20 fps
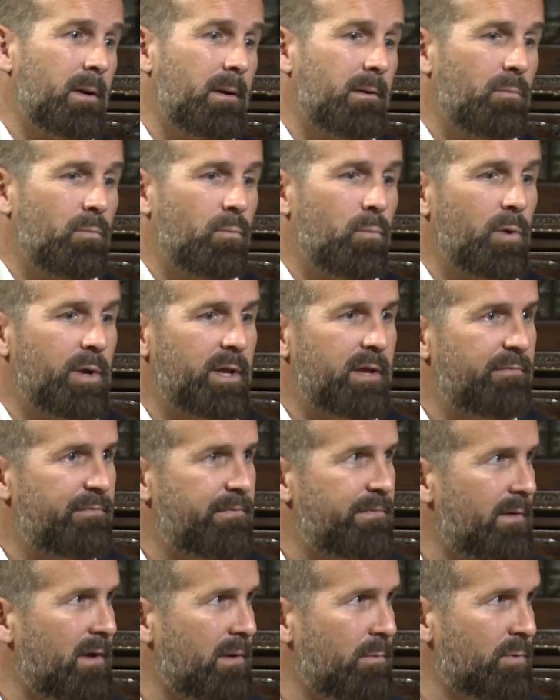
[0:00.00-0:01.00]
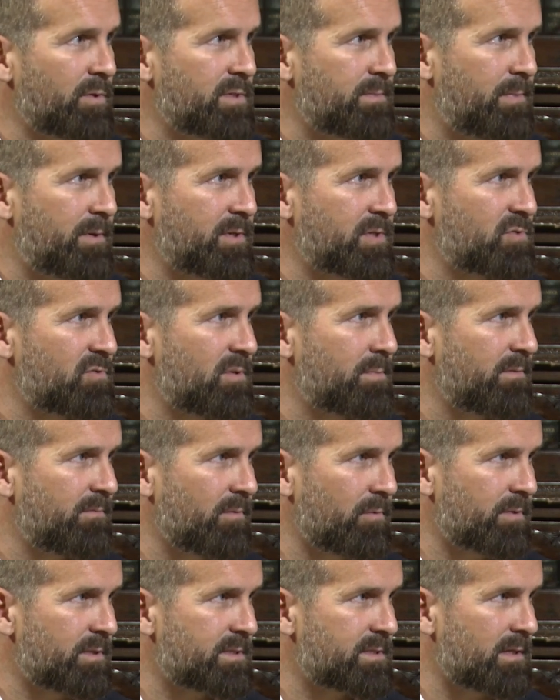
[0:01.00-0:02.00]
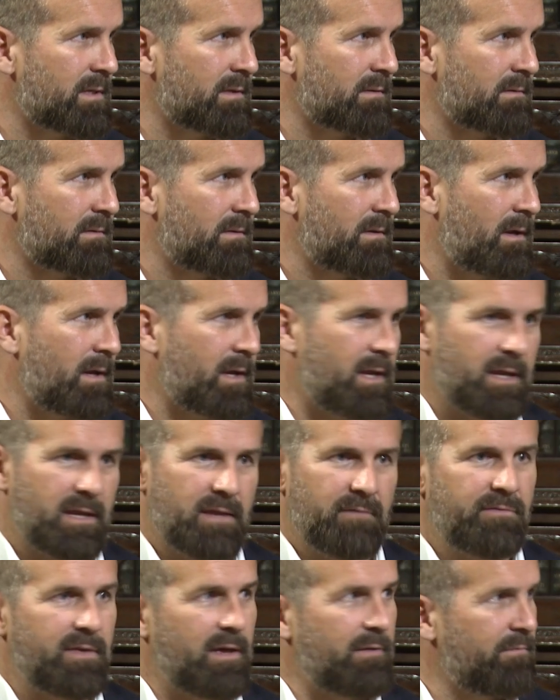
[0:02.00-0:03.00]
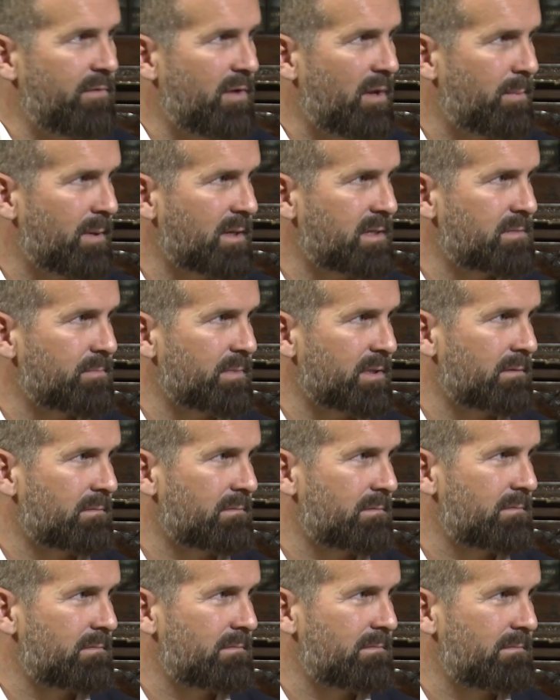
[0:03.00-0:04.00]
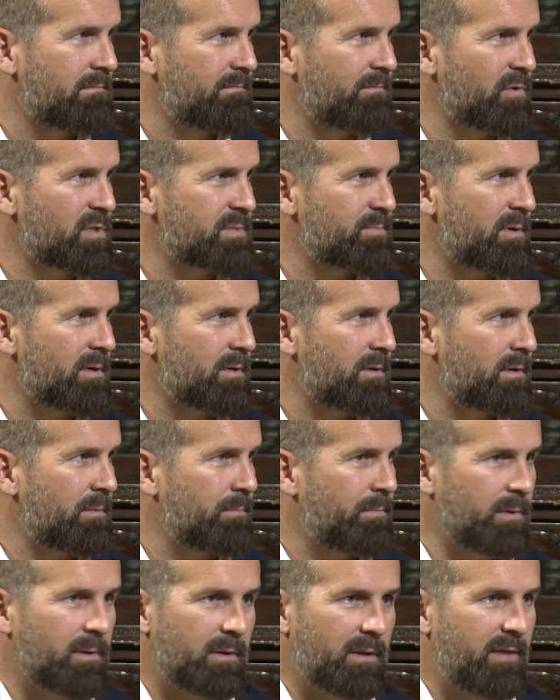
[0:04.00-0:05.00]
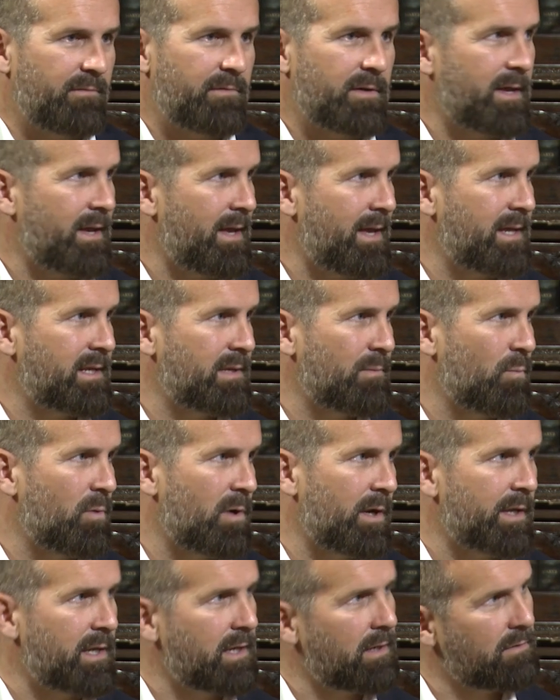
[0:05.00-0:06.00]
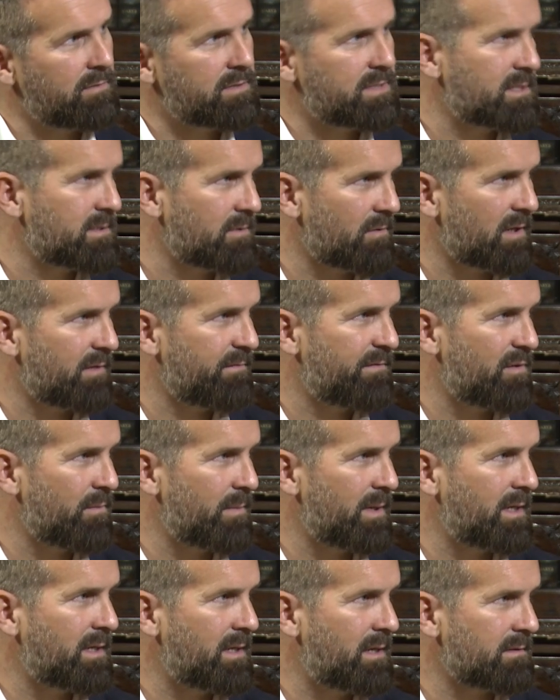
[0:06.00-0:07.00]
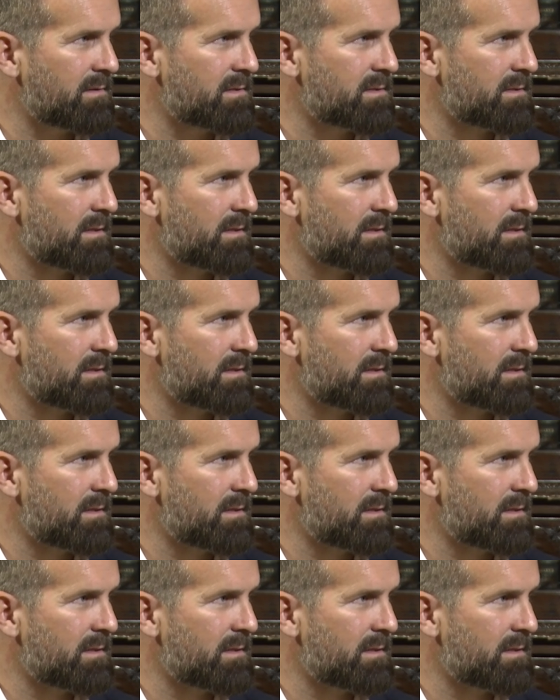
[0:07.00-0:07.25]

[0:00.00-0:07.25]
What if I want to put a strip of orders in? I can give that verbally to my voice broker, but if I get hit in one, he knows he's not going to fill me in the others.